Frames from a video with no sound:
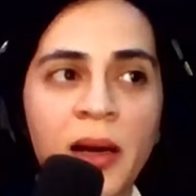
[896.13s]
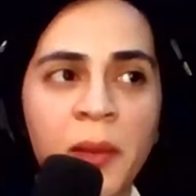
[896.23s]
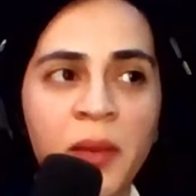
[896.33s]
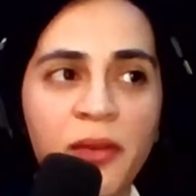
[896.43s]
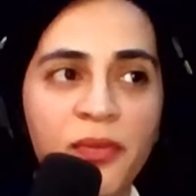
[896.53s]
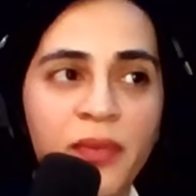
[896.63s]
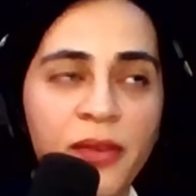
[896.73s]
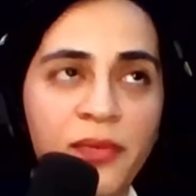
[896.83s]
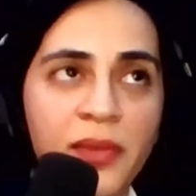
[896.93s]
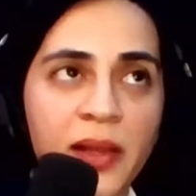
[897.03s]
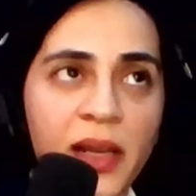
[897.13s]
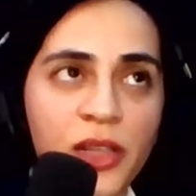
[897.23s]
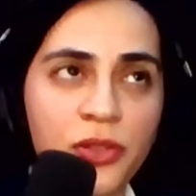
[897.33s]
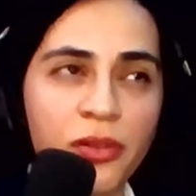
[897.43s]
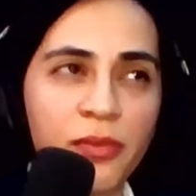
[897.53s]
If the
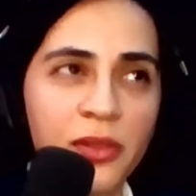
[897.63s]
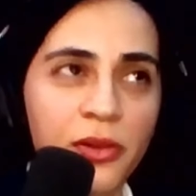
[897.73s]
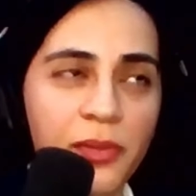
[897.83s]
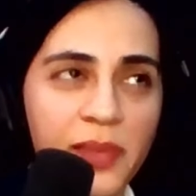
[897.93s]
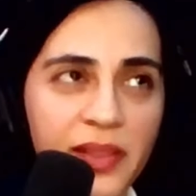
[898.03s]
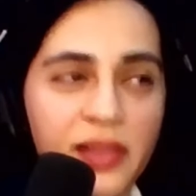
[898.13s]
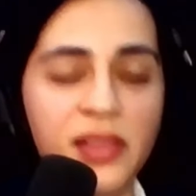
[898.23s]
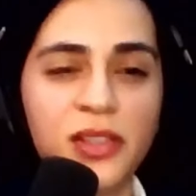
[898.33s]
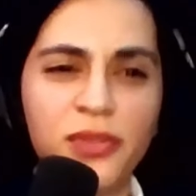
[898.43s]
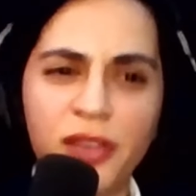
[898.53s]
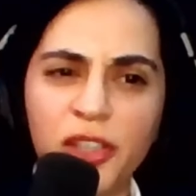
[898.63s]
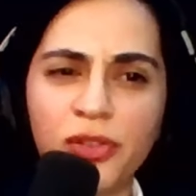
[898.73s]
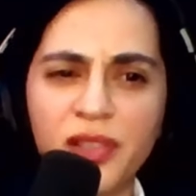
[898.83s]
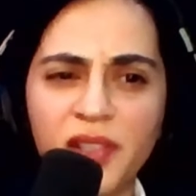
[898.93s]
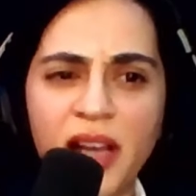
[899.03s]
nature of your business is very
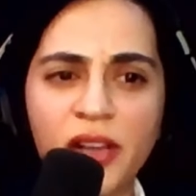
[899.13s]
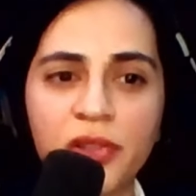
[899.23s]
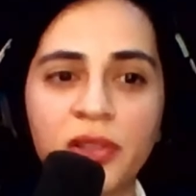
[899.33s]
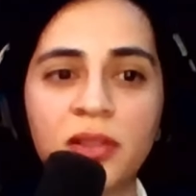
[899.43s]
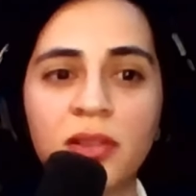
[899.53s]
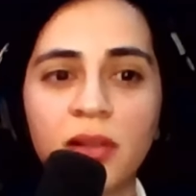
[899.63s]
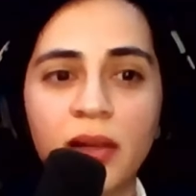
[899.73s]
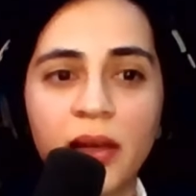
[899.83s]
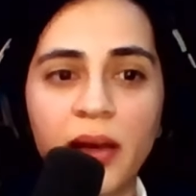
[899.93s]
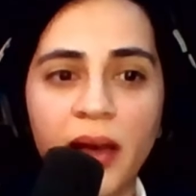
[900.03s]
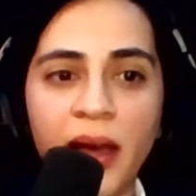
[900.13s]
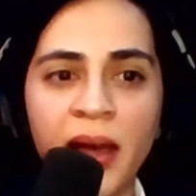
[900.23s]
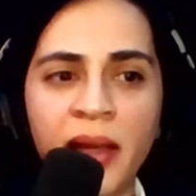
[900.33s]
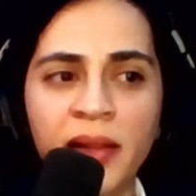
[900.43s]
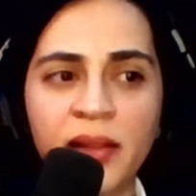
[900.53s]
transactional
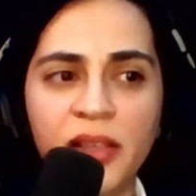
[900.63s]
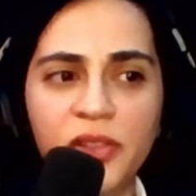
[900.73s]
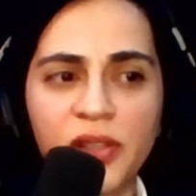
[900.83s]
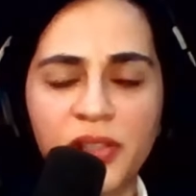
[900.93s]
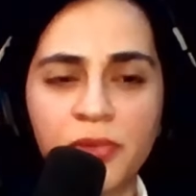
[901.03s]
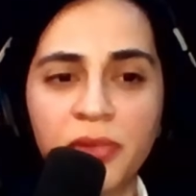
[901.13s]
and it doesn't really